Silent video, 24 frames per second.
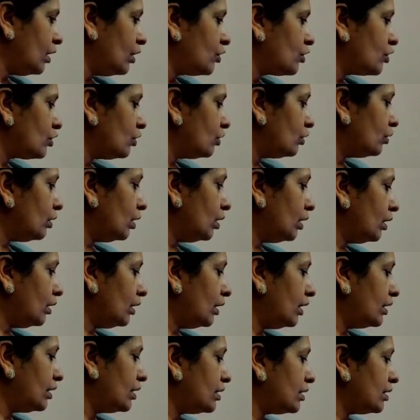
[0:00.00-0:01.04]
So
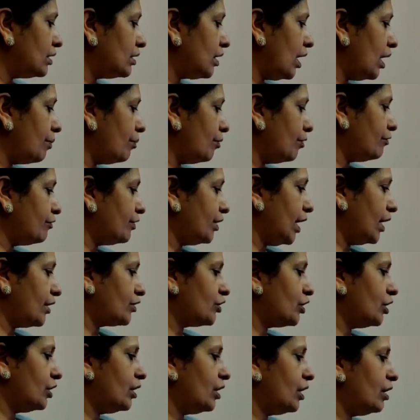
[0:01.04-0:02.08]
it is a type of
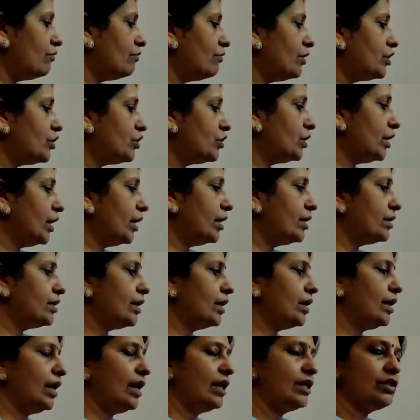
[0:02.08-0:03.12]
reaction in which there is
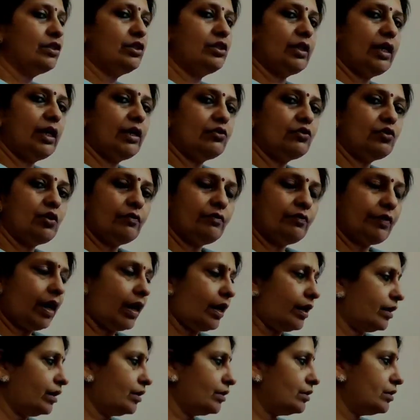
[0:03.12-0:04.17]
an exchange of
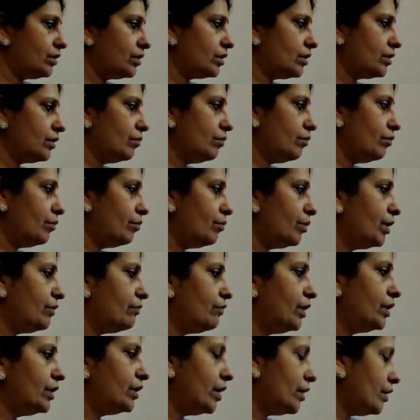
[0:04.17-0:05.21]
ions
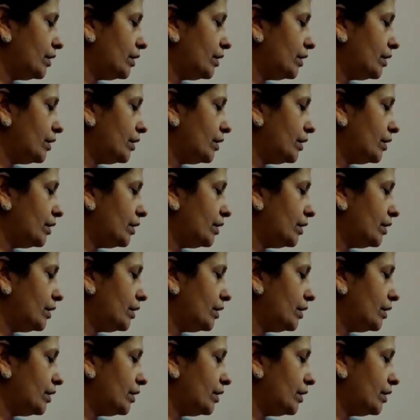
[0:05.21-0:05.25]
between the